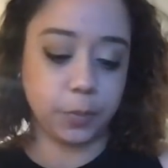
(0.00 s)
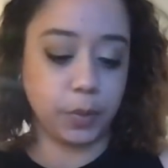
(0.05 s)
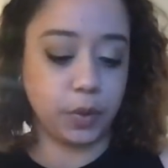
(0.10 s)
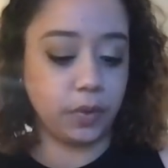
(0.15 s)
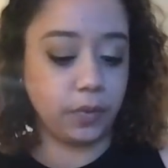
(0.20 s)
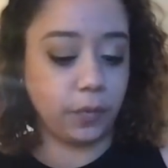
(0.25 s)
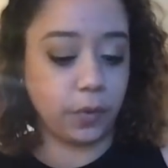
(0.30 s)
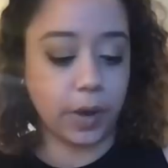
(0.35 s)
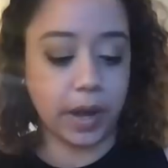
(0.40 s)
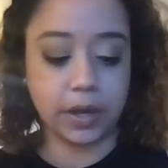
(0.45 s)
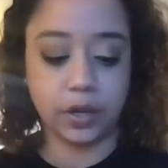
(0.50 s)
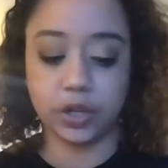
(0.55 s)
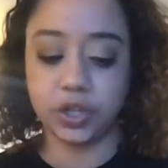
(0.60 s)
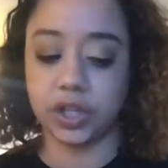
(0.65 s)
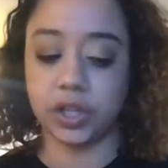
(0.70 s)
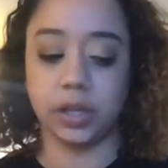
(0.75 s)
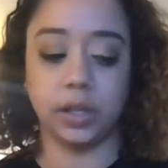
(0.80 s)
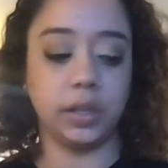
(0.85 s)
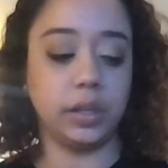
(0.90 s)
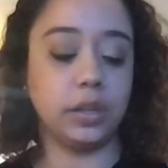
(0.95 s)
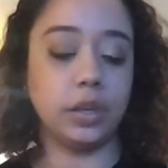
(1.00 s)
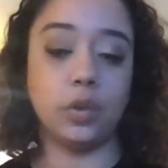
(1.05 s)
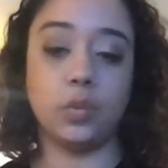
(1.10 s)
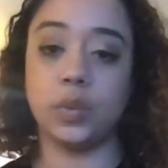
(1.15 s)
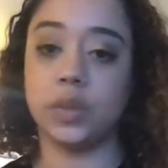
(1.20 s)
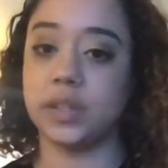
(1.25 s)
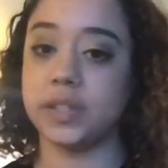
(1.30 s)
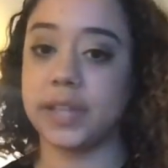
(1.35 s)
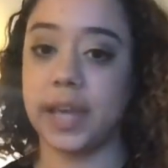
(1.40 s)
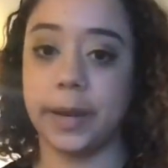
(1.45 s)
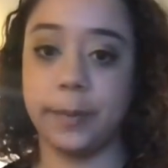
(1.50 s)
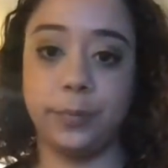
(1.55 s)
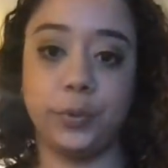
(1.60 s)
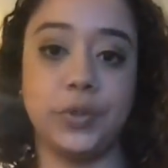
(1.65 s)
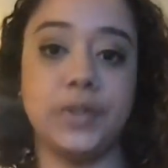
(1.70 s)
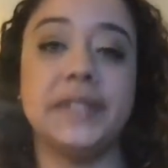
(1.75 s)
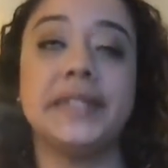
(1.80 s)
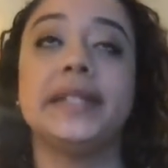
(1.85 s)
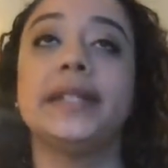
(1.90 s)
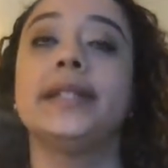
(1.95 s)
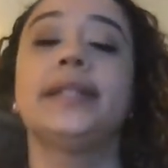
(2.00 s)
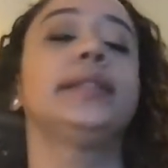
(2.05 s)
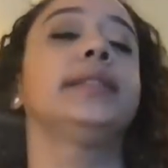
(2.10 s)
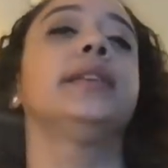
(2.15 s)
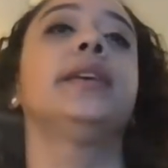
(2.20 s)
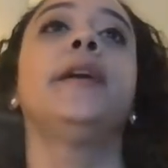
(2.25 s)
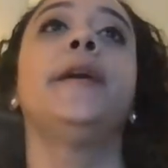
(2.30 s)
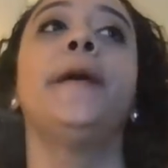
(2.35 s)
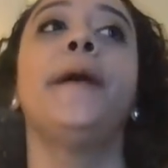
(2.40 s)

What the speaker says: beautiful energy. You know, with this High Priestess,